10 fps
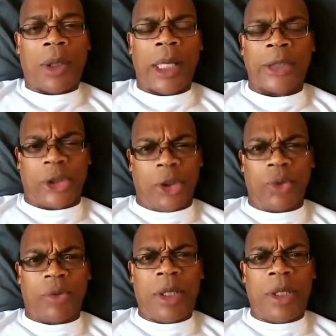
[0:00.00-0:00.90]

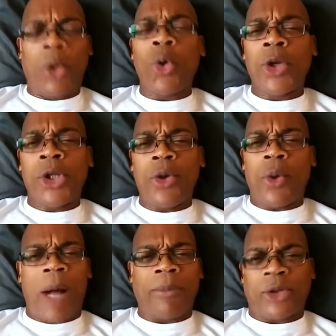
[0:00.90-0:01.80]
Excuse me, who are you?
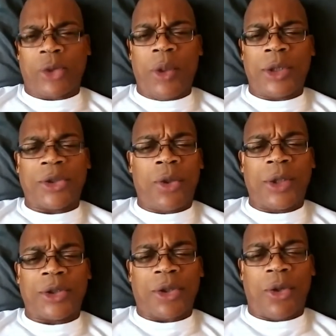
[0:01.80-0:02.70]
I'm so-and-so and
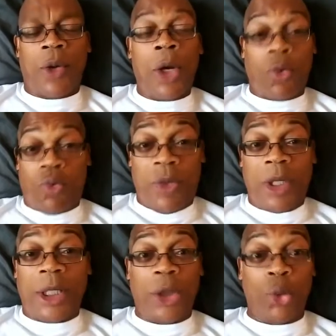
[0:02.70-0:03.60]
so.
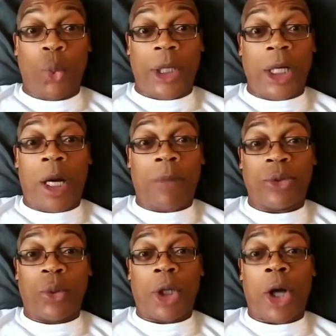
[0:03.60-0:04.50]
Really, you want to come
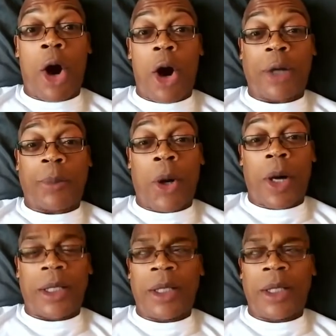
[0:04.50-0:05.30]
to a card party?